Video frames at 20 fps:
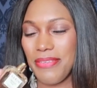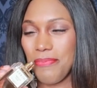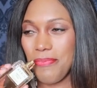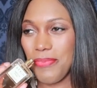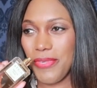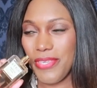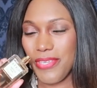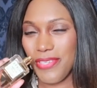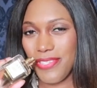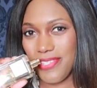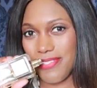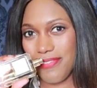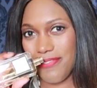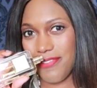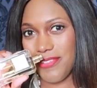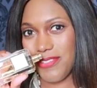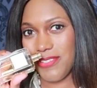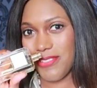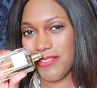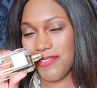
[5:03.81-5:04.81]

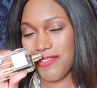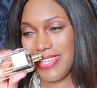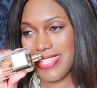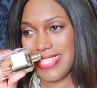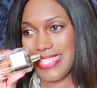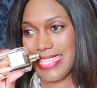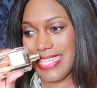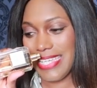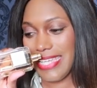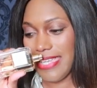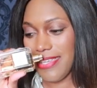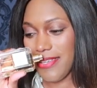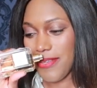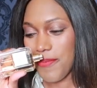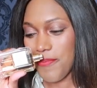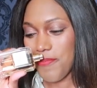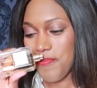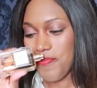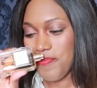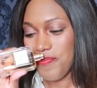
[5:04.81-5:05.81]
Beautiful already.
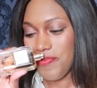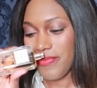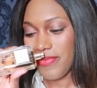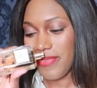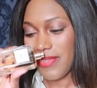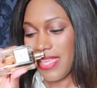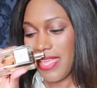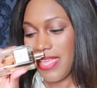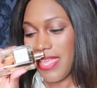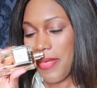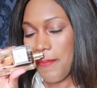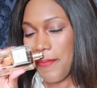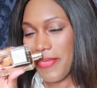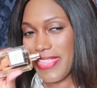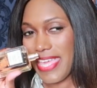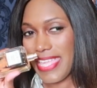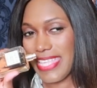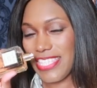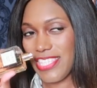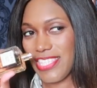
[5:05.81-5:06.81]
but
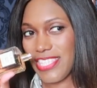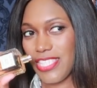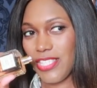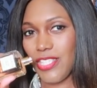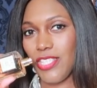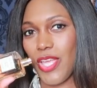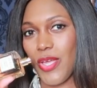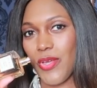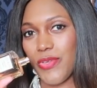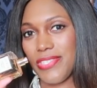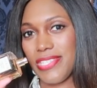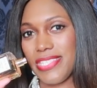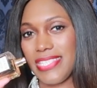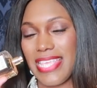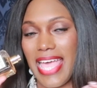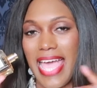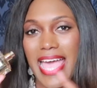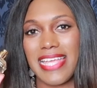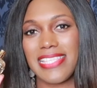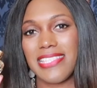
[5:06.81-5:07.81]
then it's the
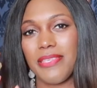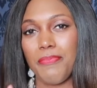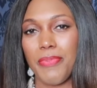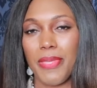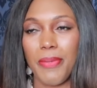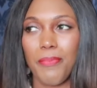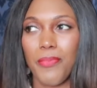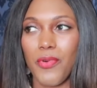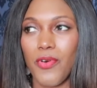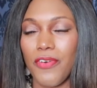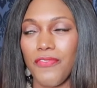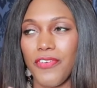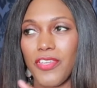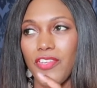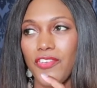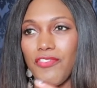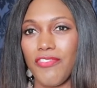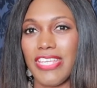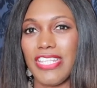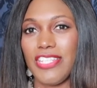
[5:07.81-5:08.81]
lotus adds a bit more of a
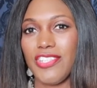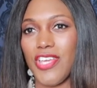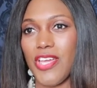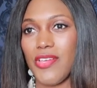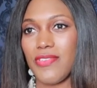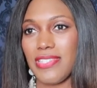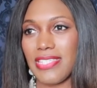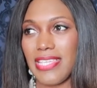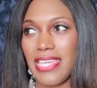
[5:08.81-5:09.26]
green note,